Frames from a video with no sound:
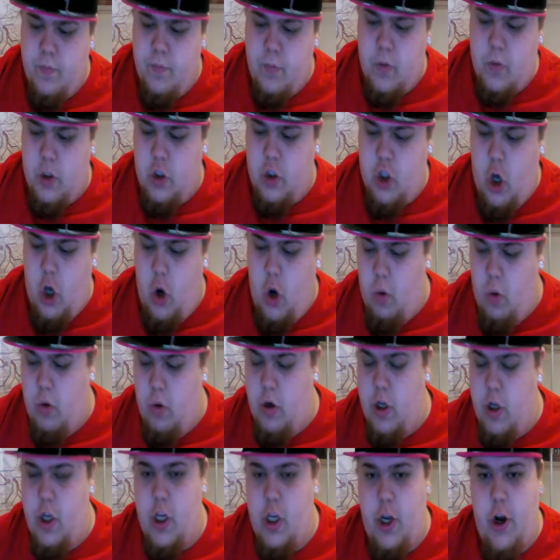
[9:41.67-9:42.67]

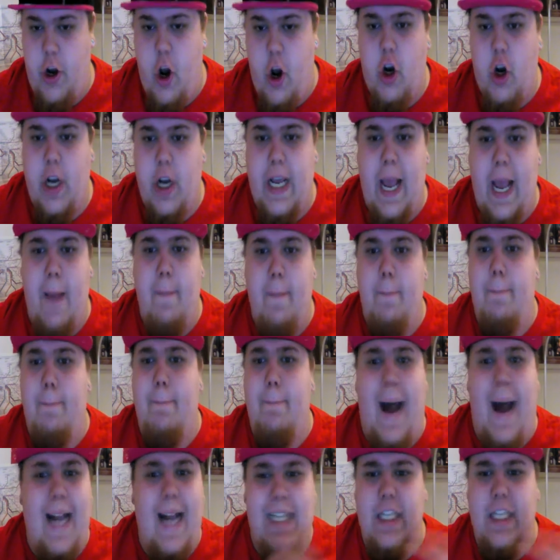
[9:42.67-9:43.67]
So you're not going to get
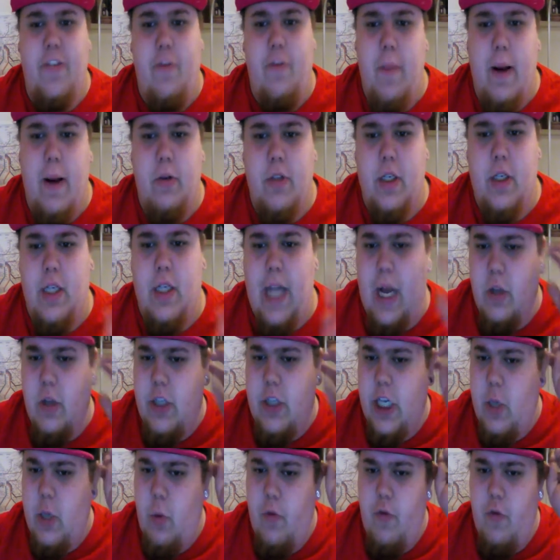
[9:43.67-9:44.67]
massive amounts of clouds
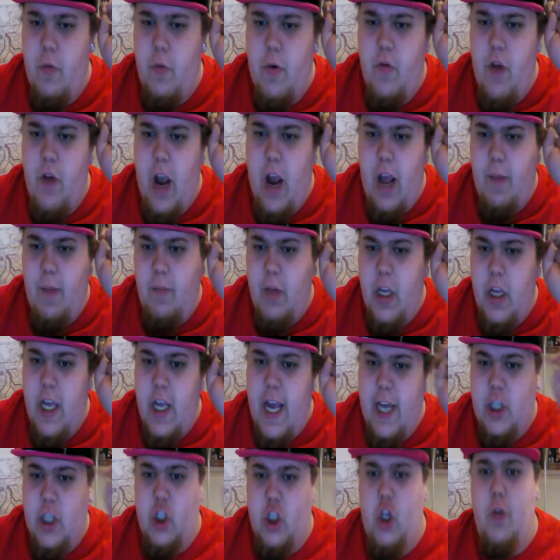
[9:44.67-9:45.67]
like you would from a
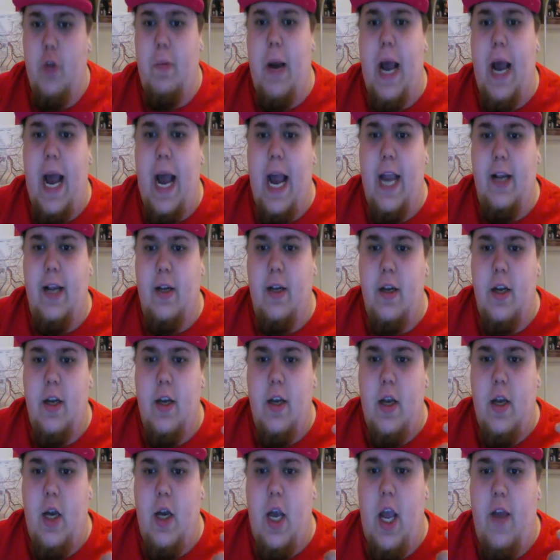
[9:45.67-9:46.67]
super high
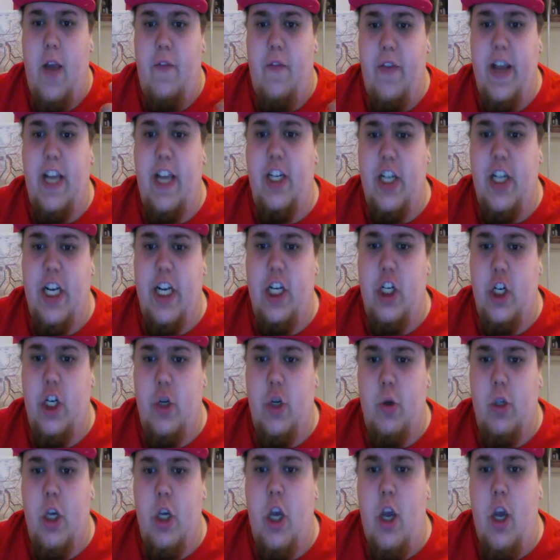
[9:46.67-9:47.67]
VG
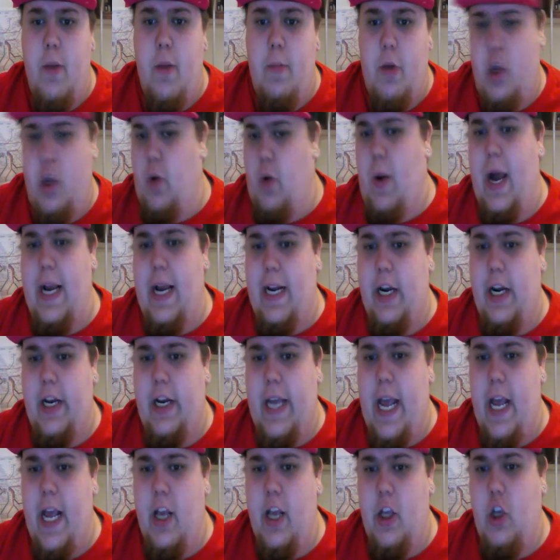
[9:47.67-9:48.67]
juice, but you are going
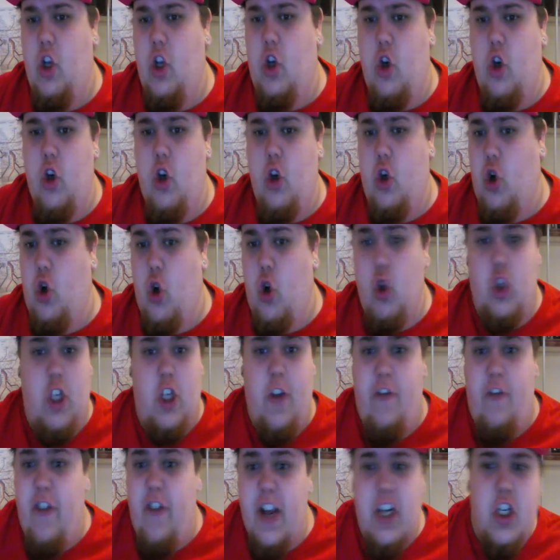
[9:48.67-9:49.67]
to get good,
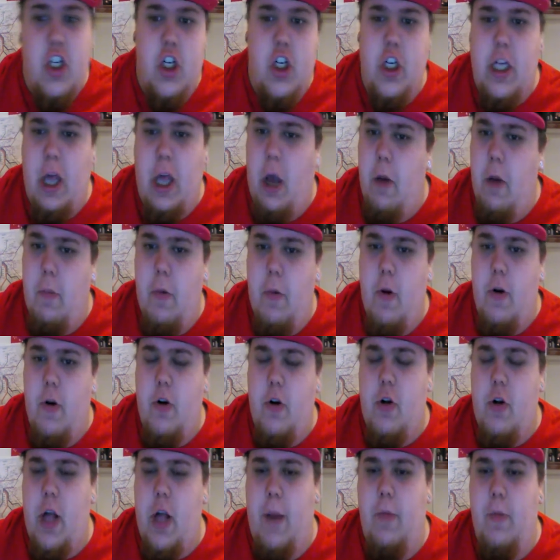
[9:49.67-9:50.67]
sufficient cloud
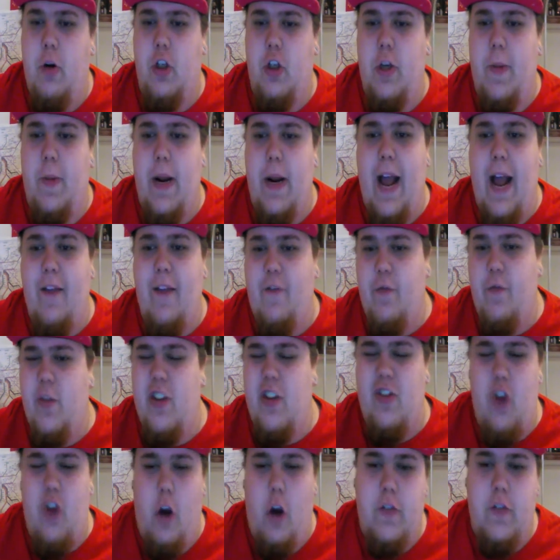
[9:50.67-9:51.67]
production. I mean, I've
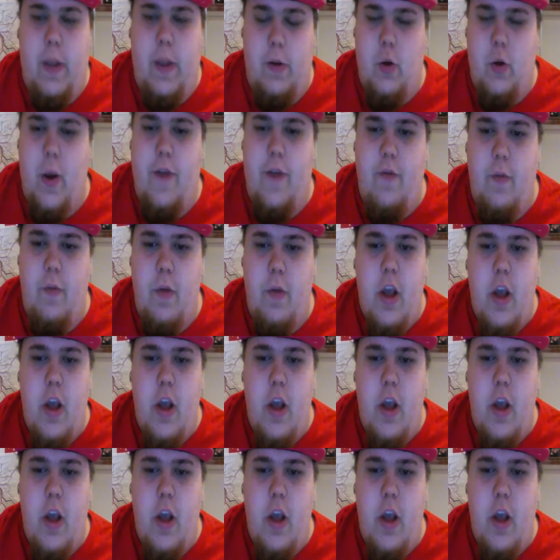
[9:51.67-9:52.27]
sort of stepped away from